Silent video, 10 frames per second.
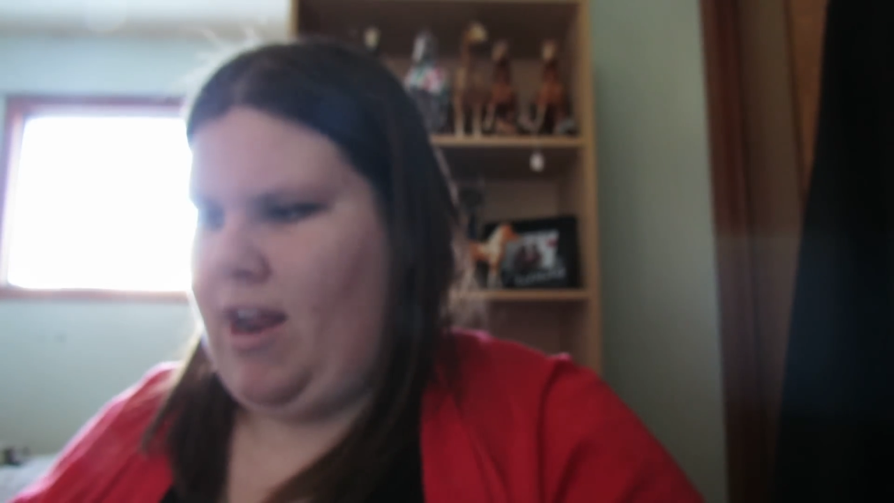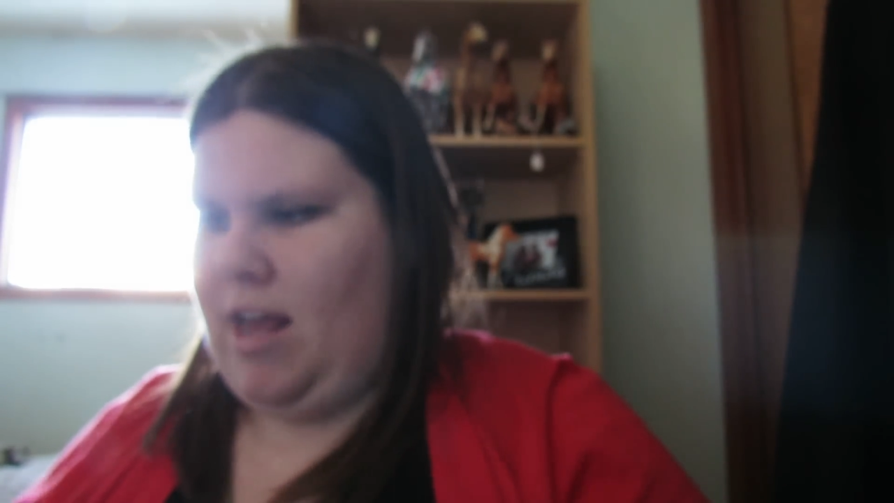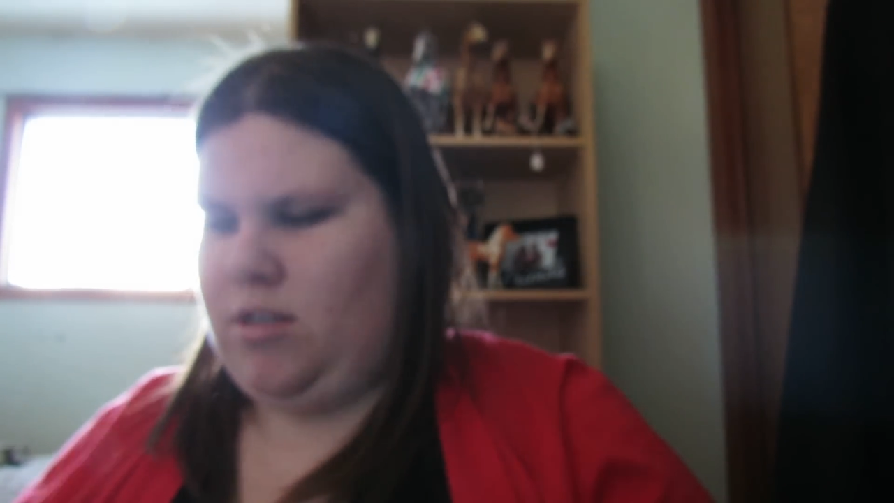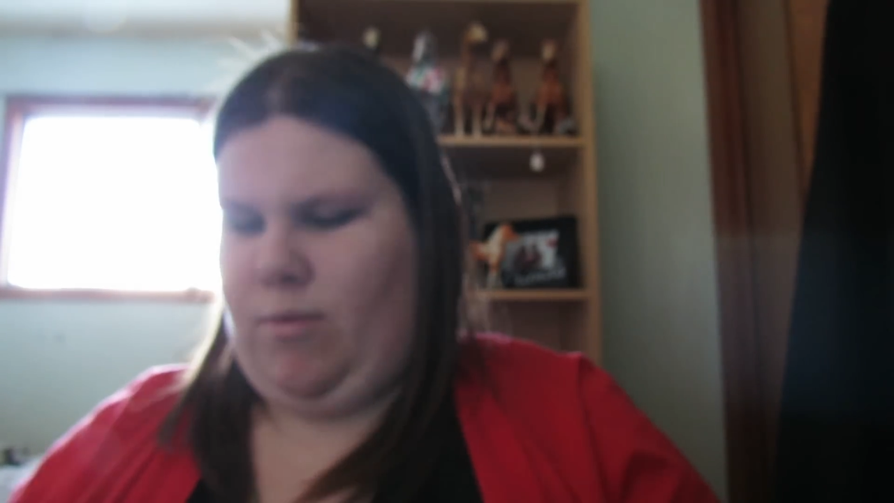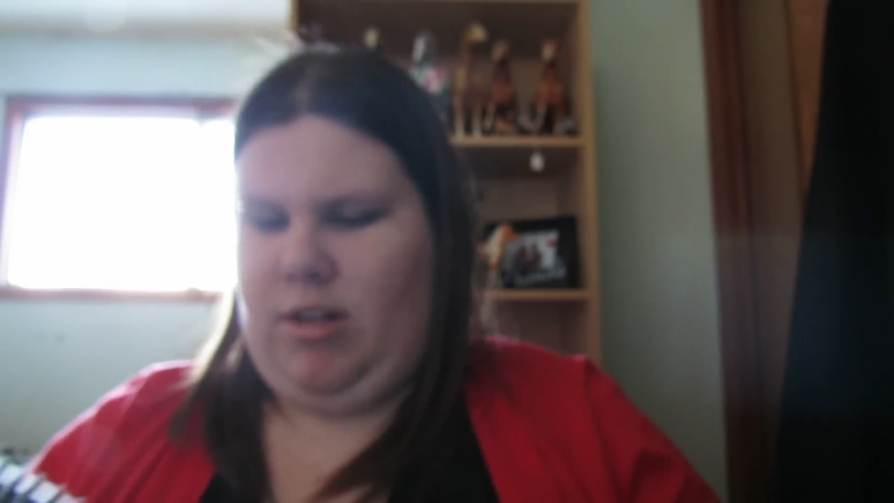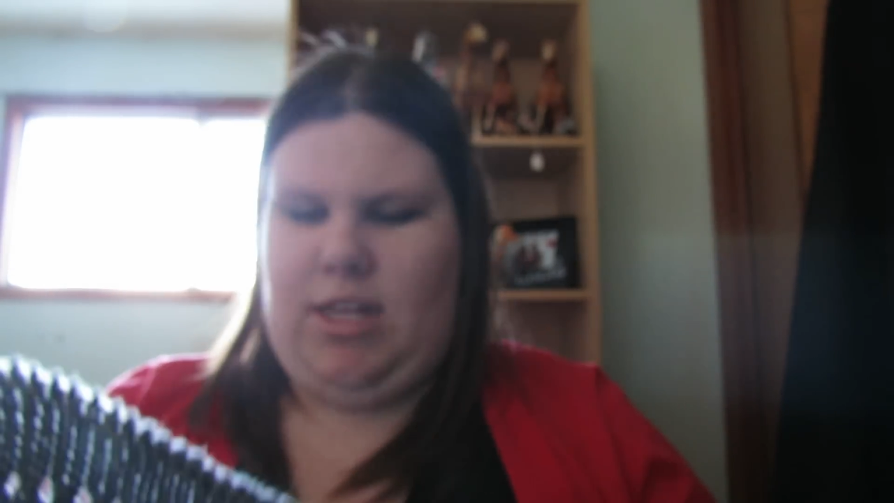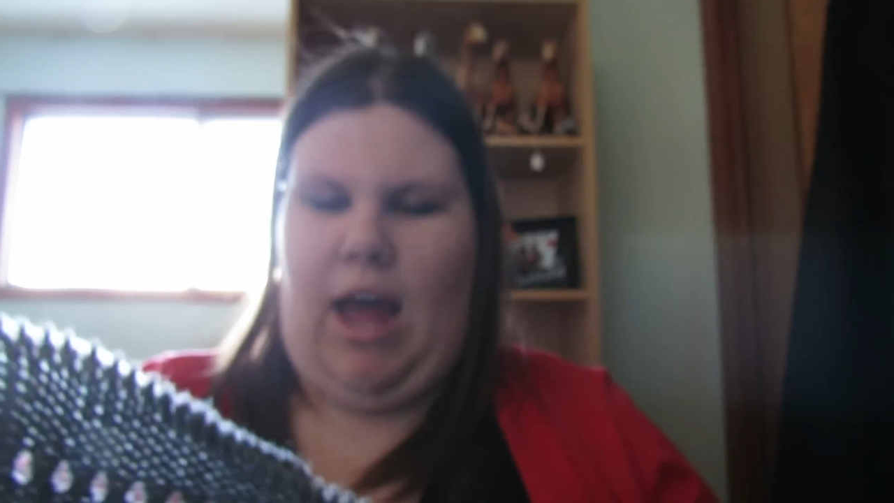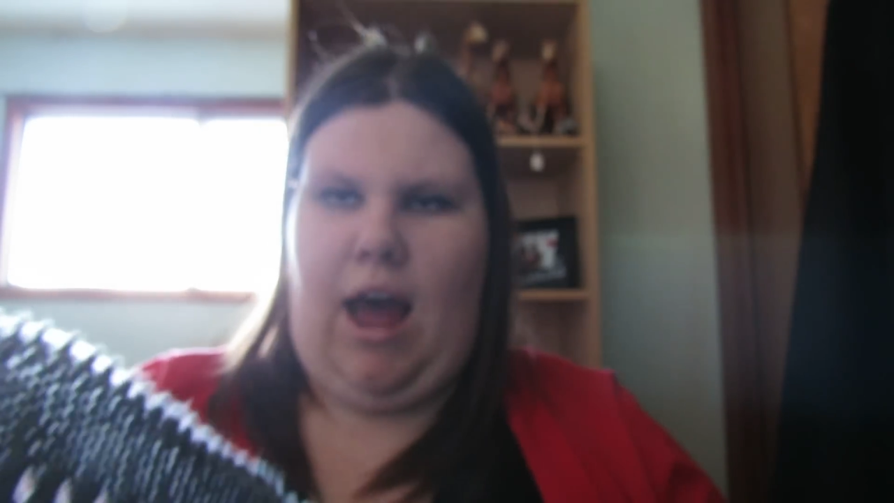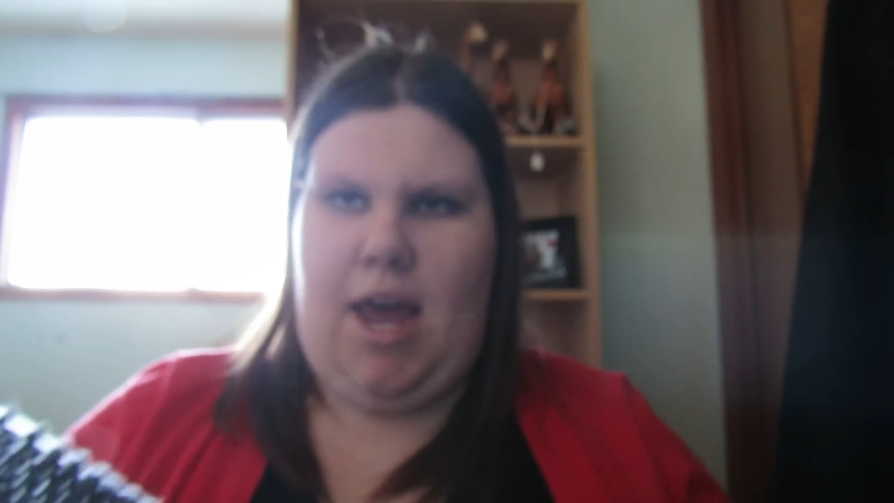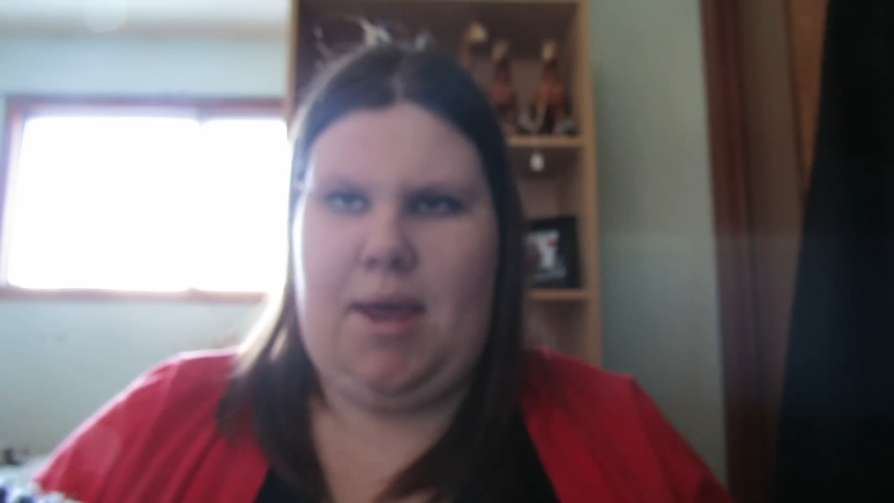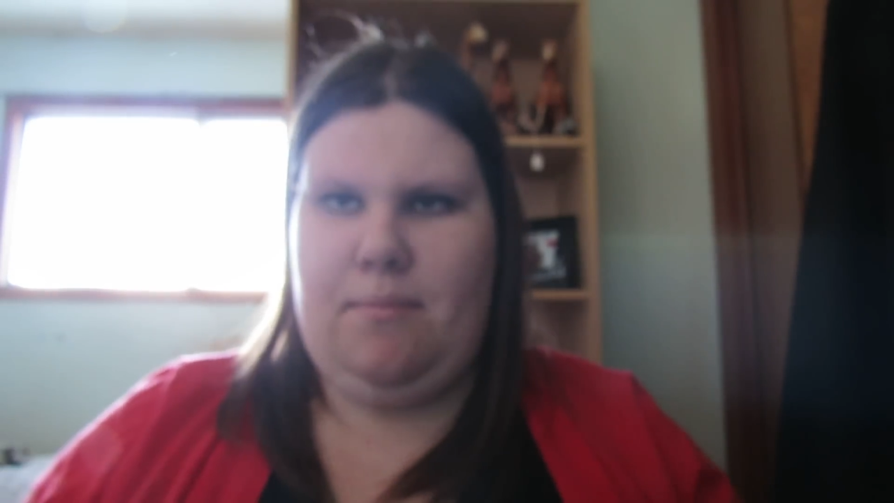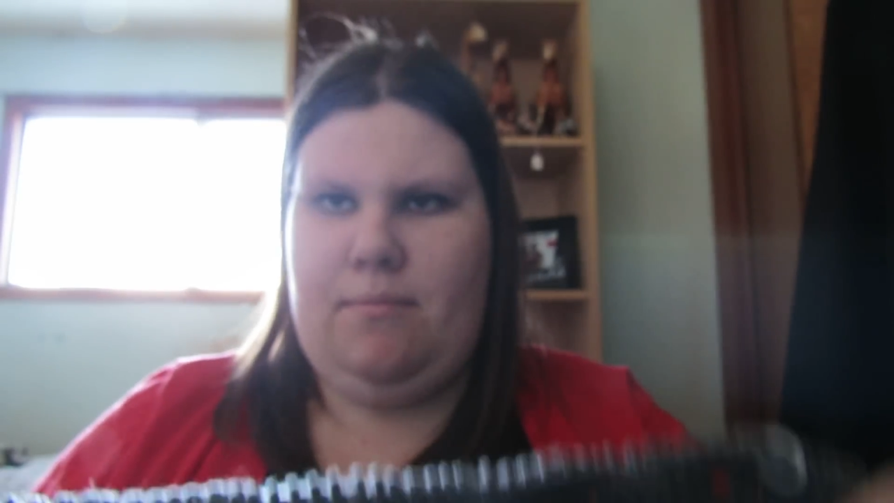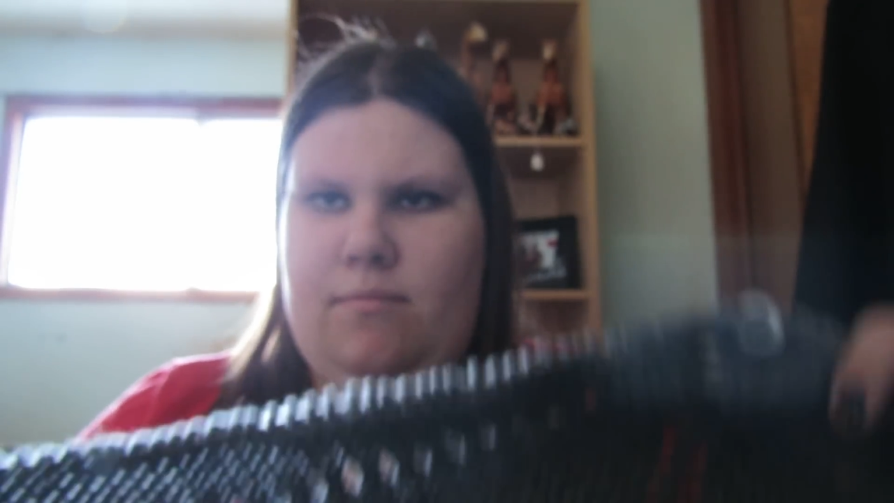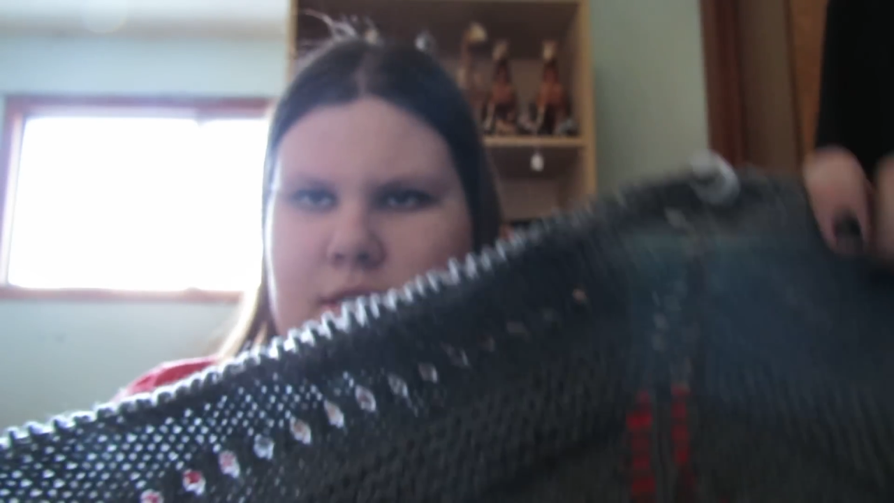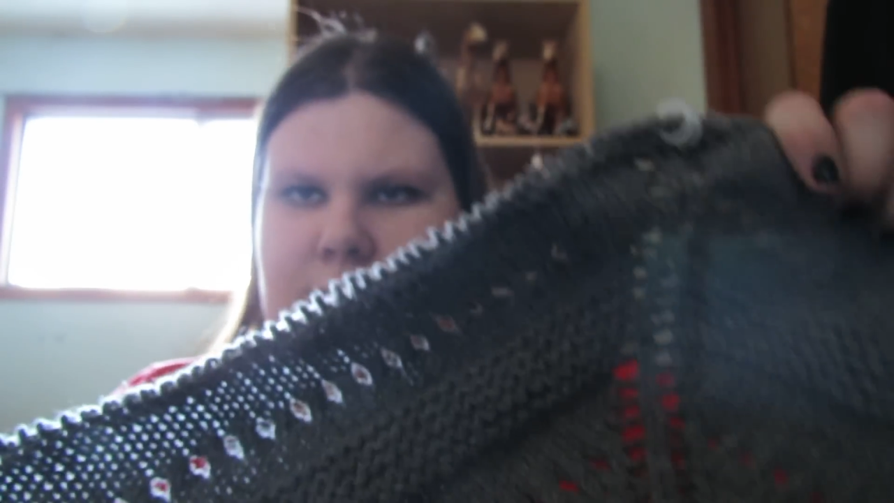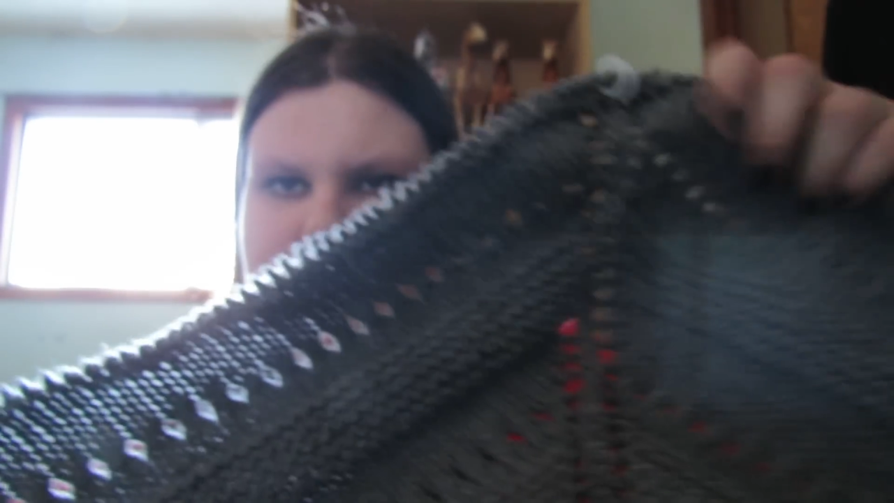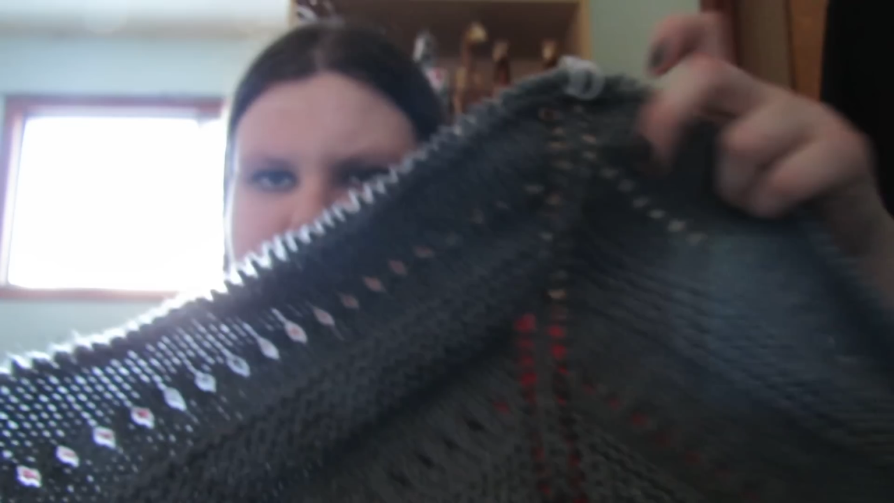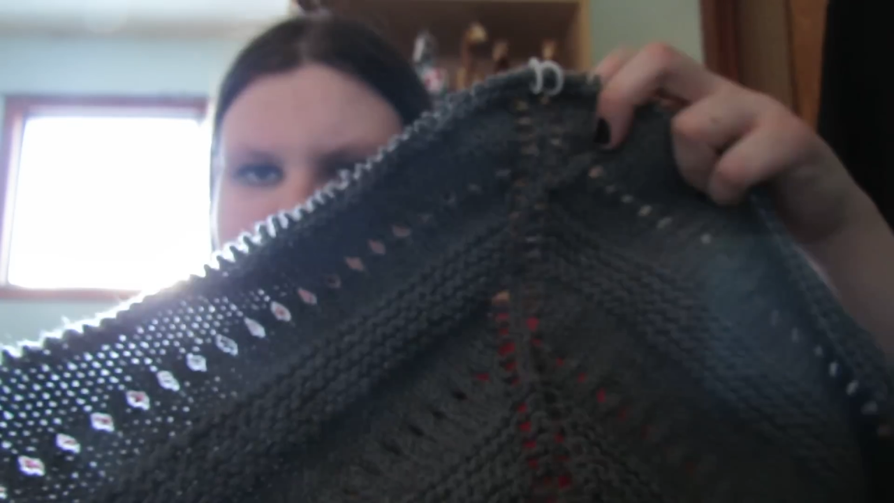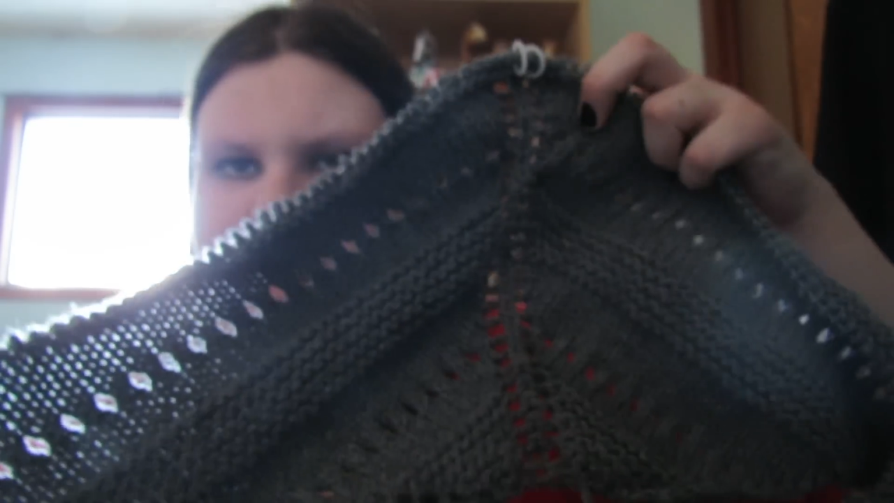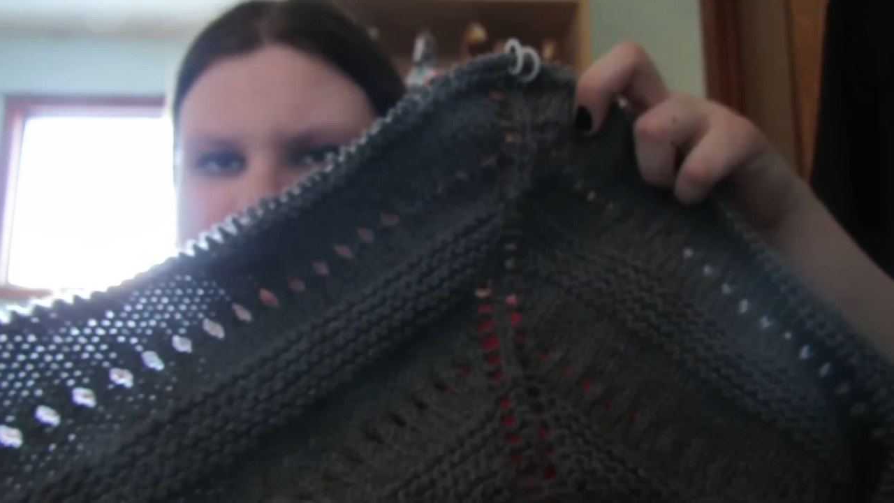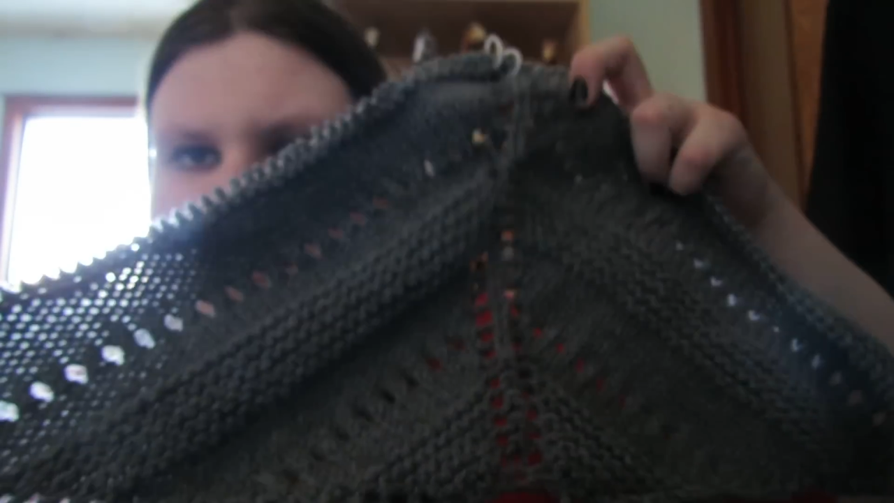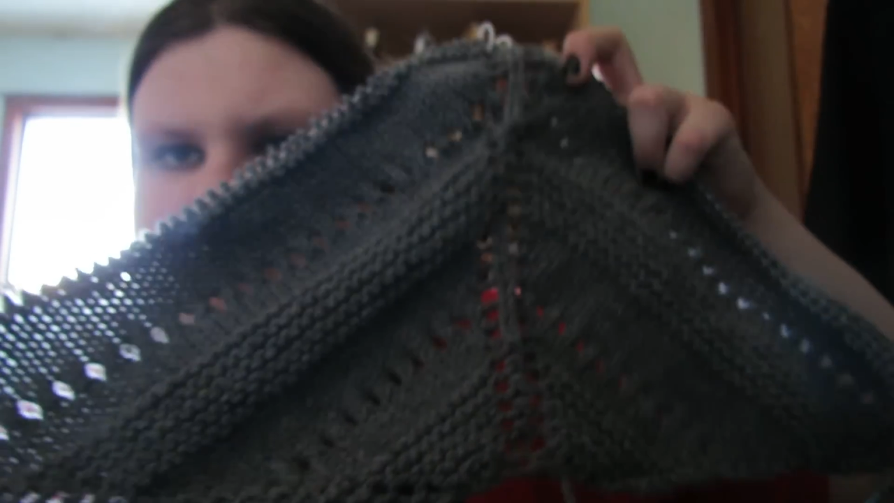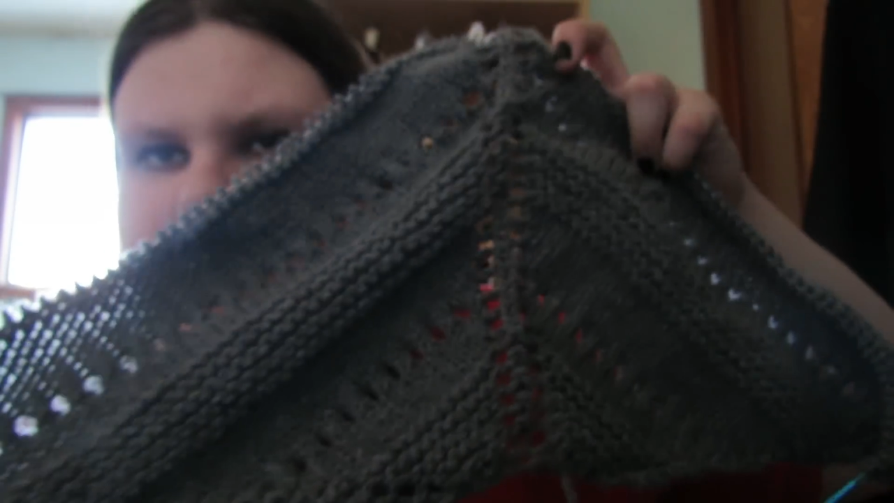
that has a real time stamp on it.